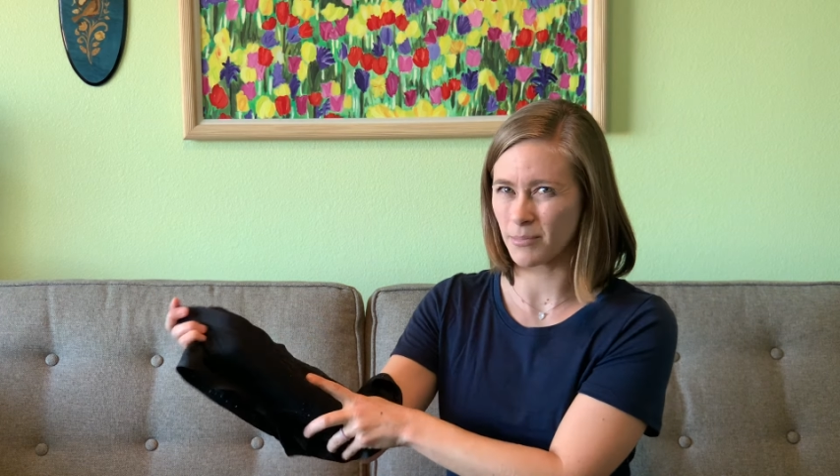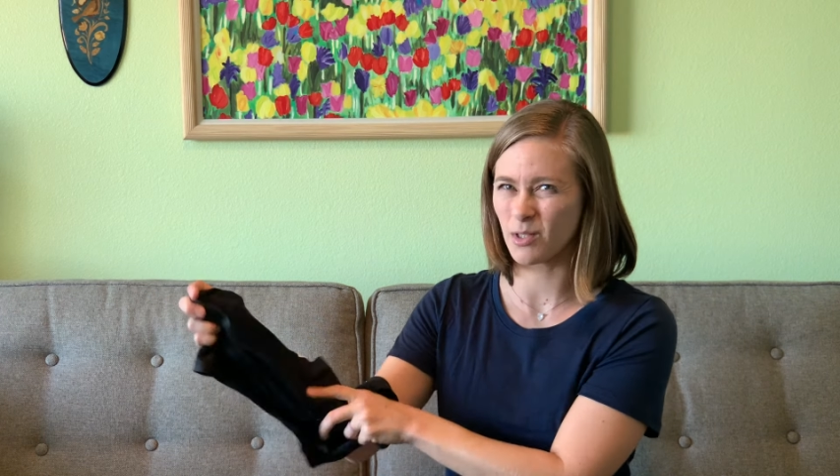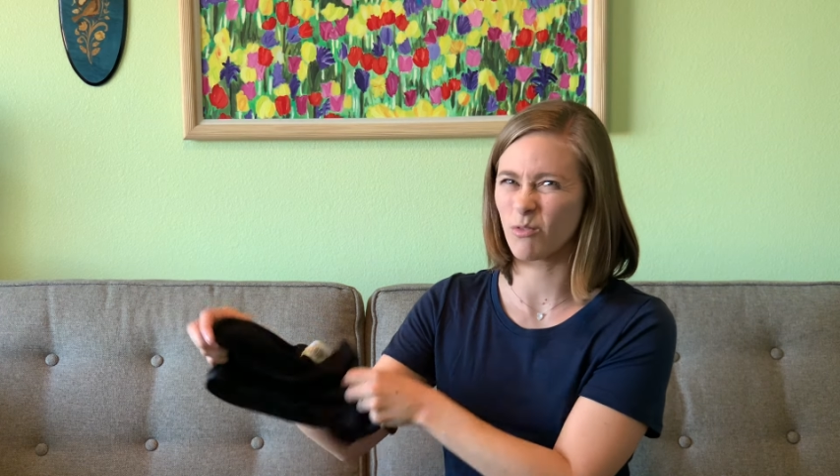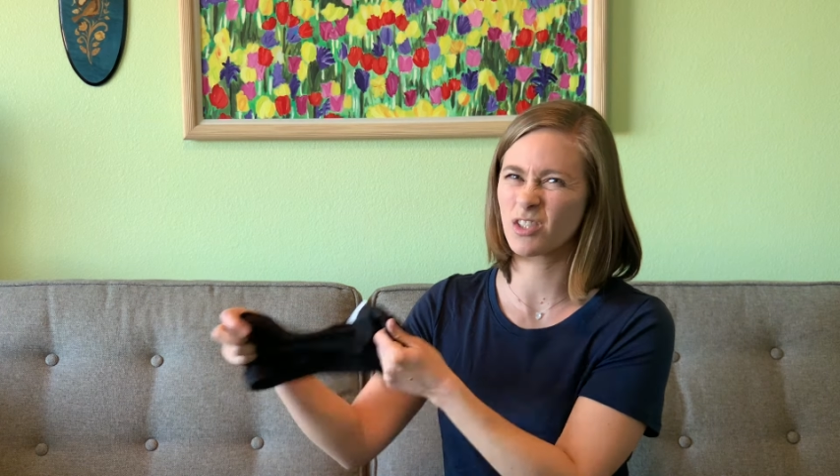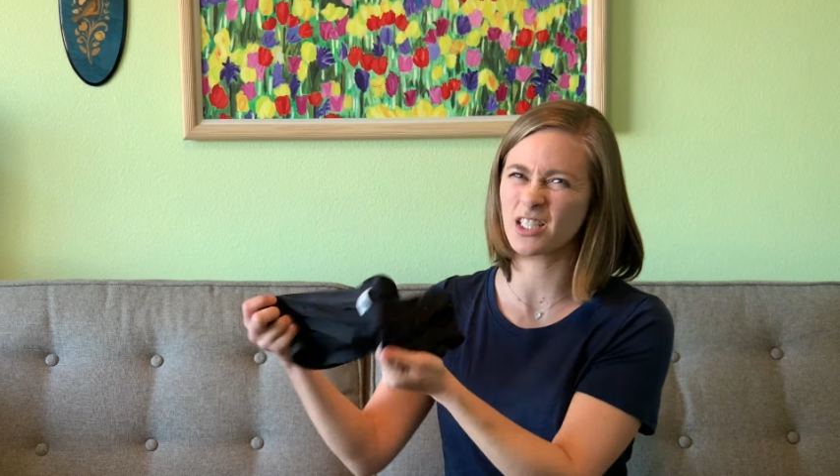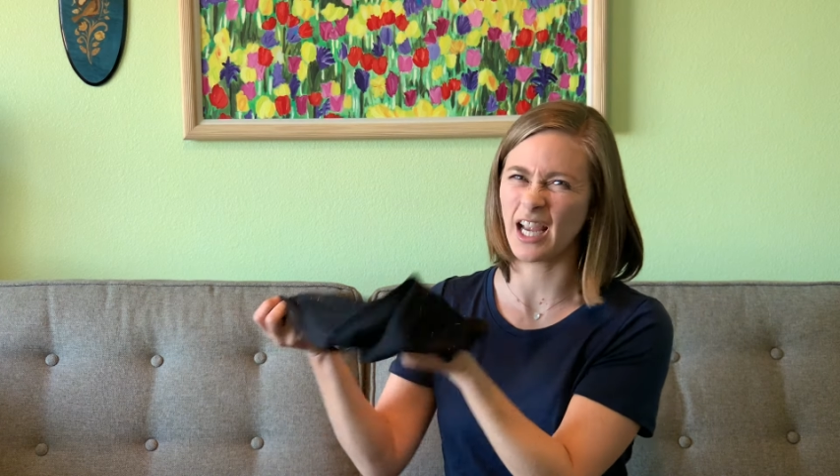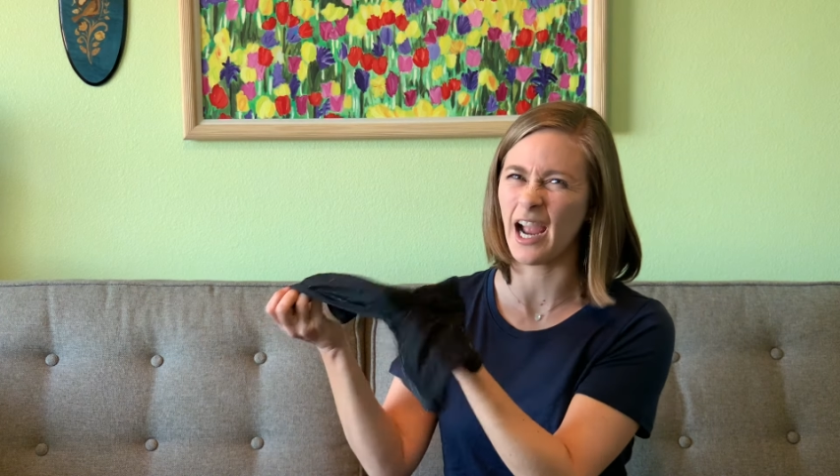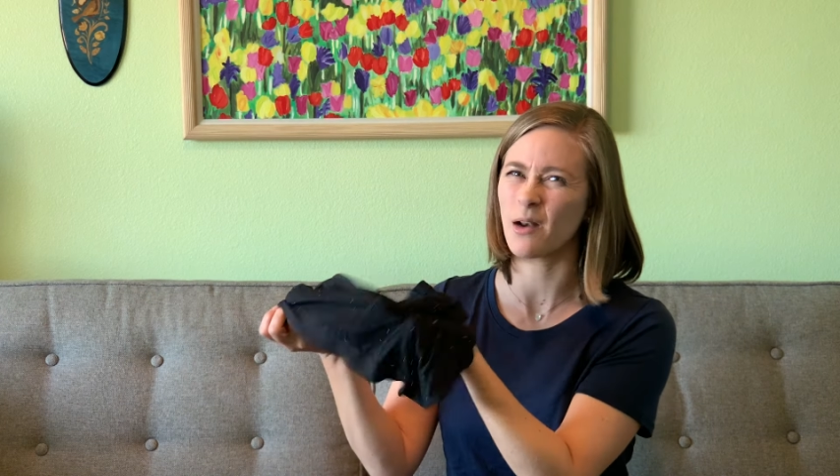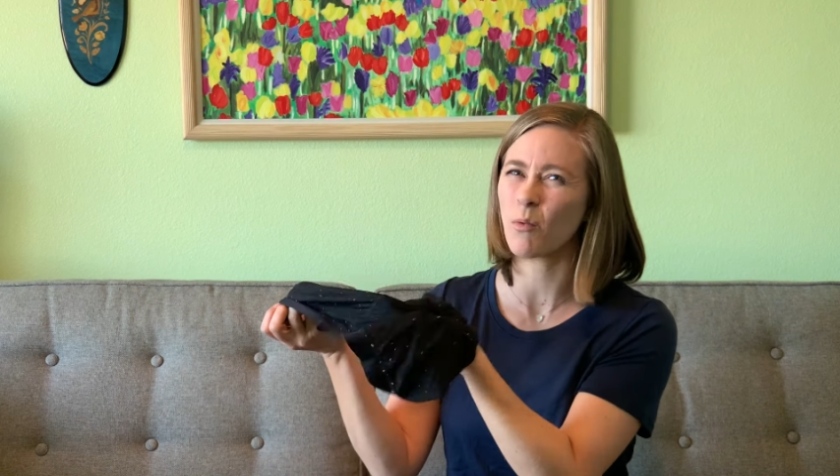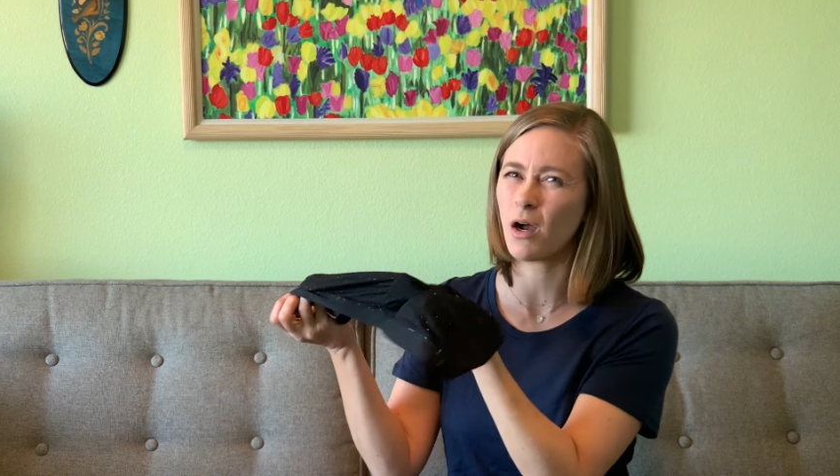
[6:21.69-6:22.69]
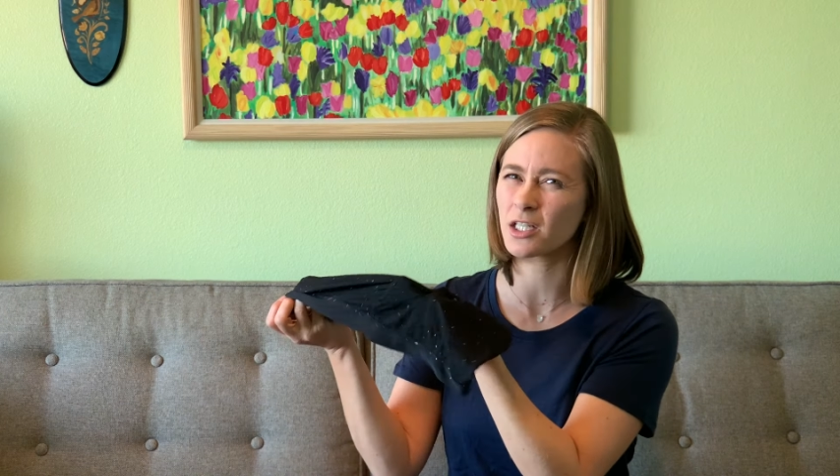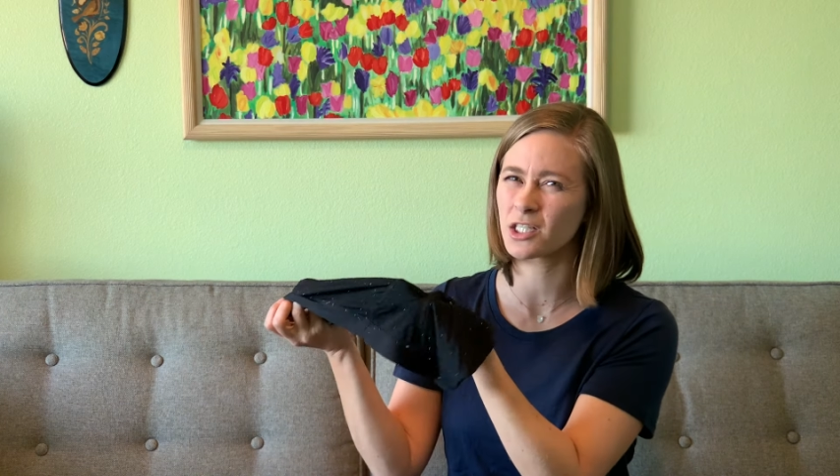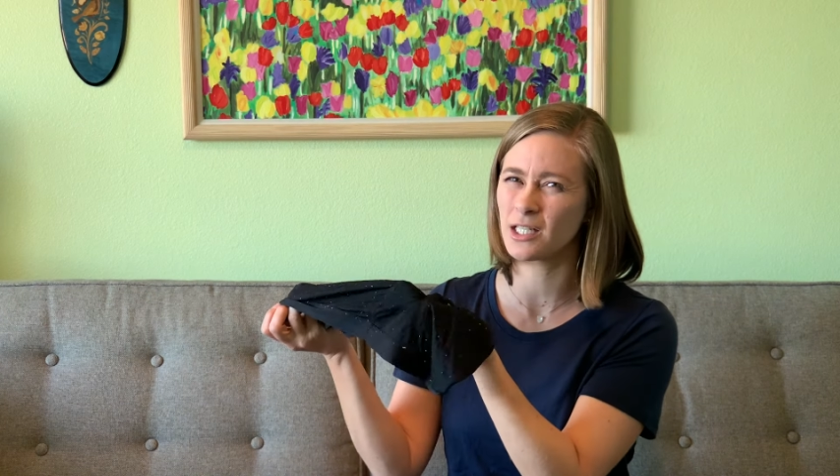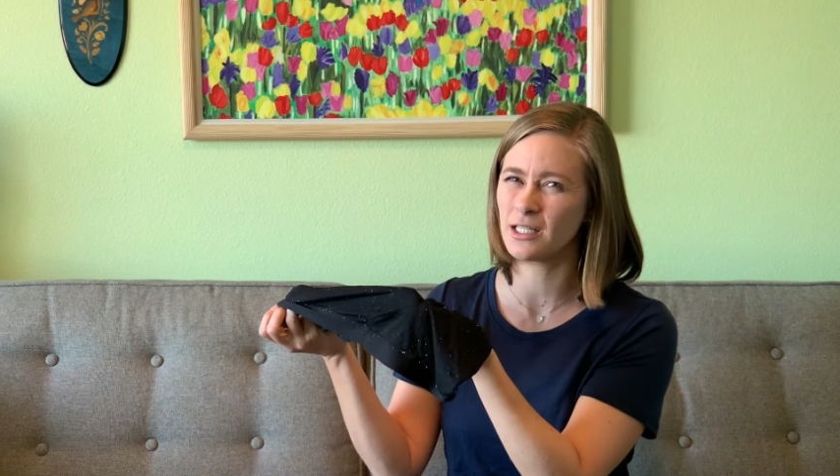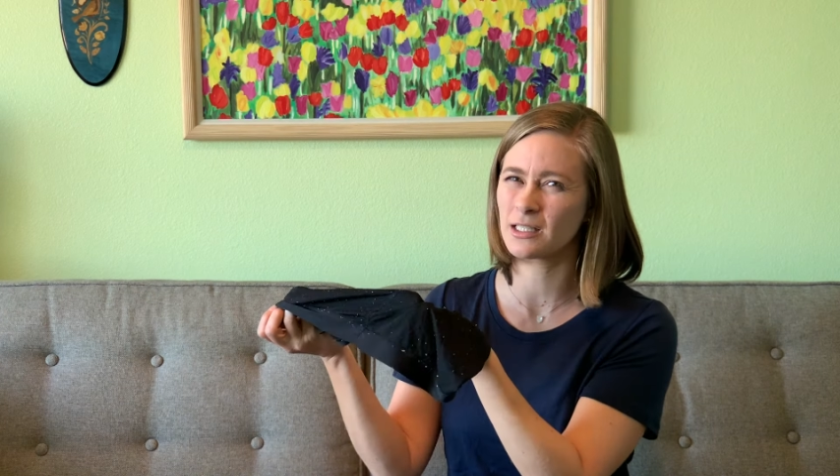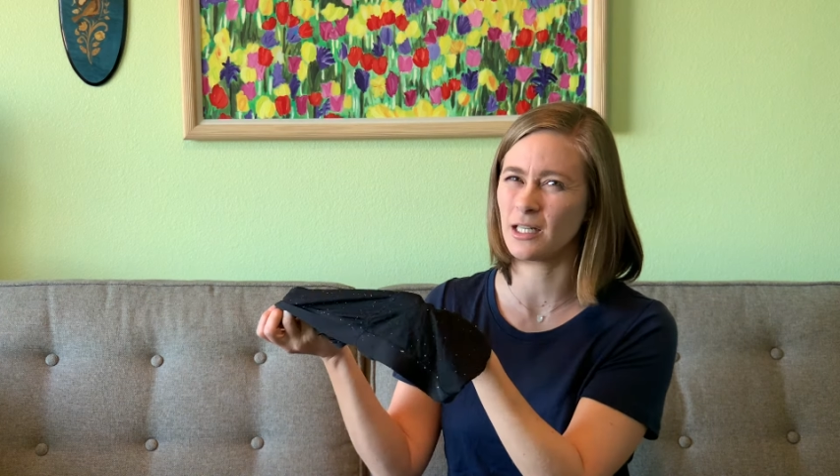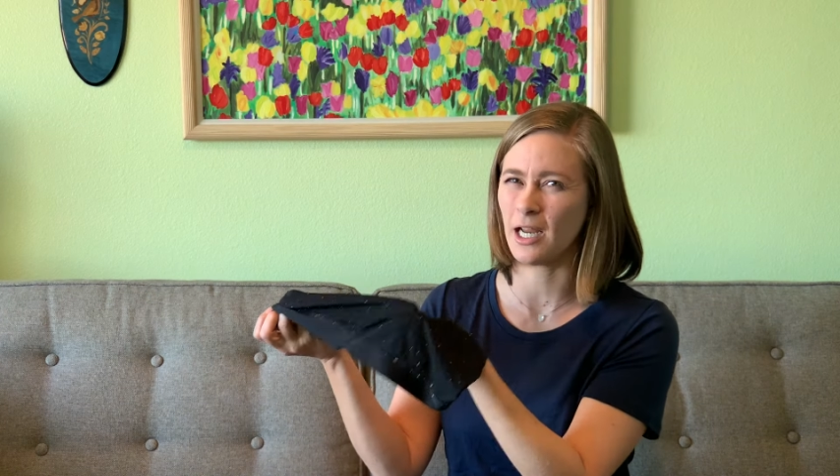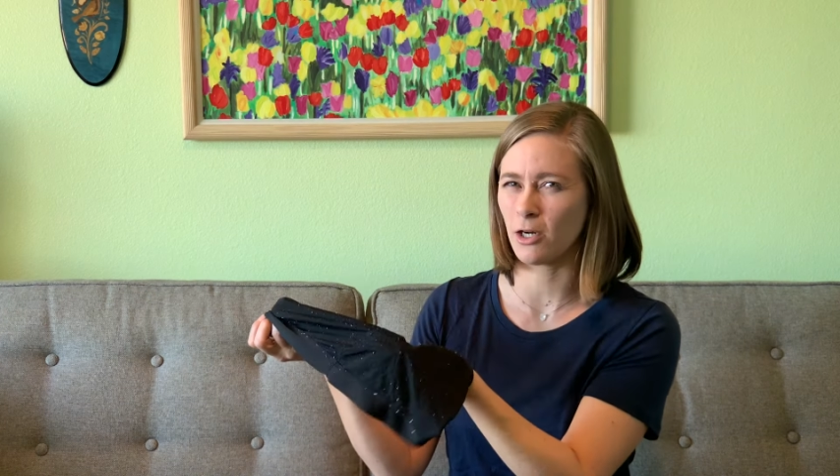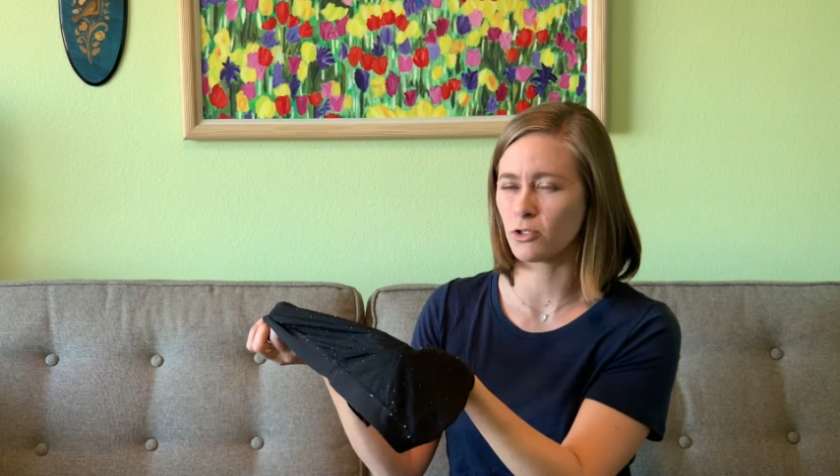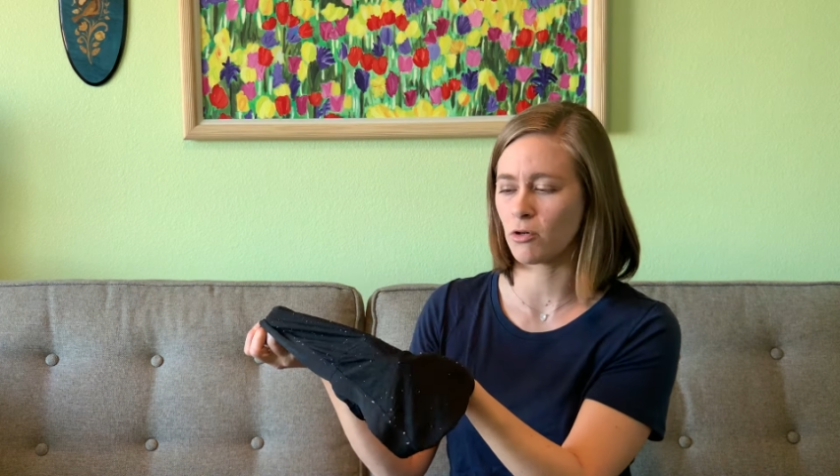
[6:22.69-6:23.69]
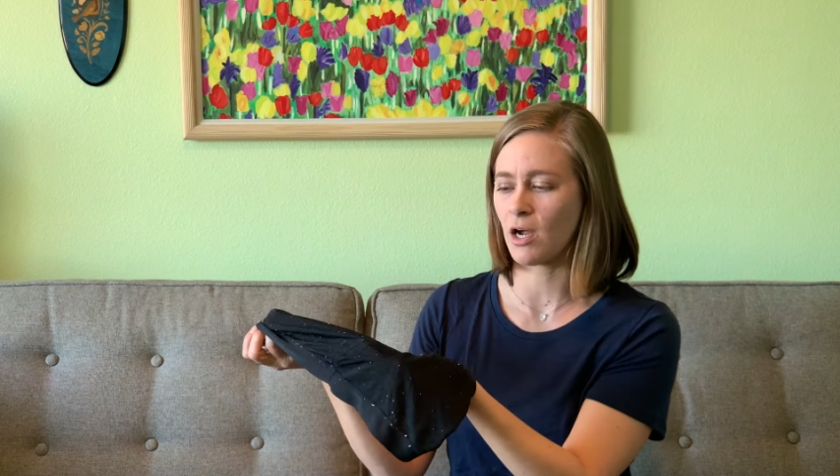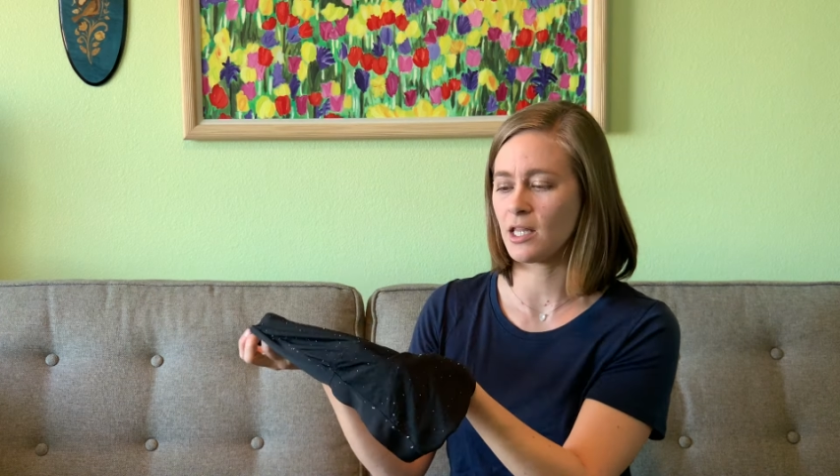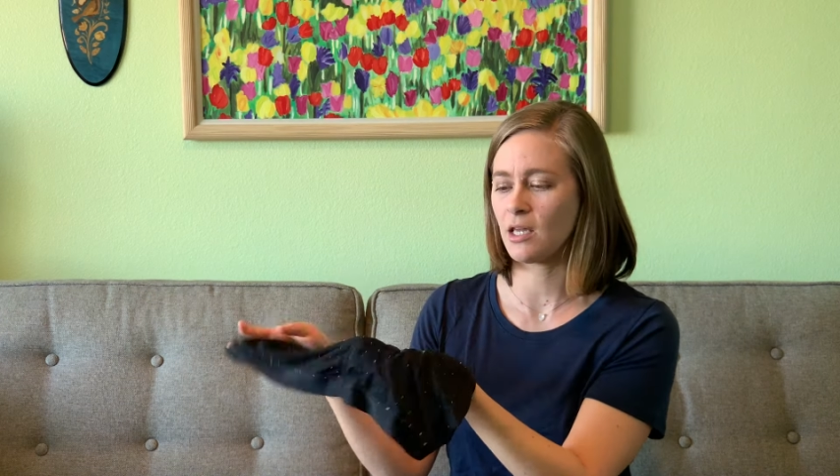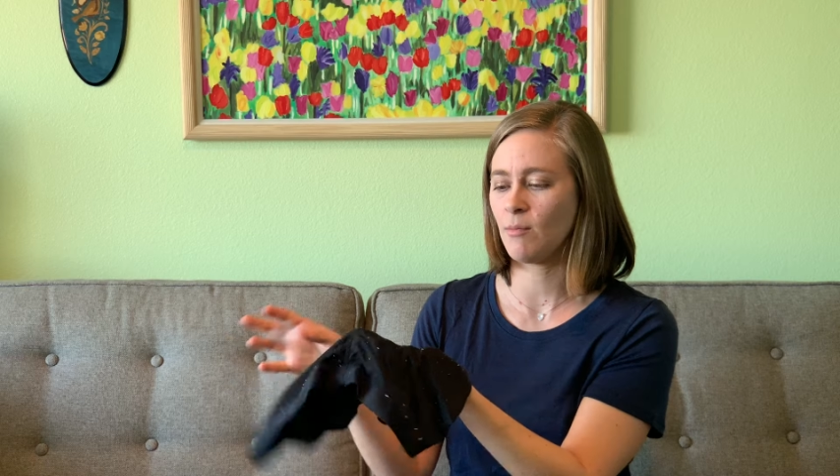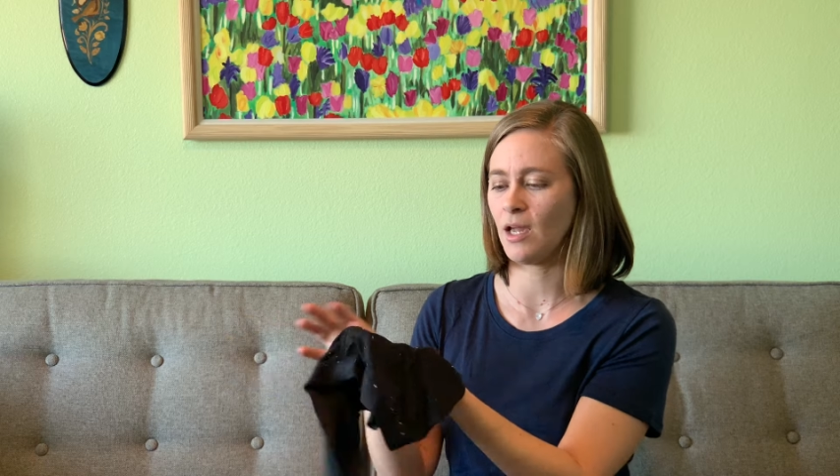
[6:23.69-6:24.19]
So just hand wash these and air dry them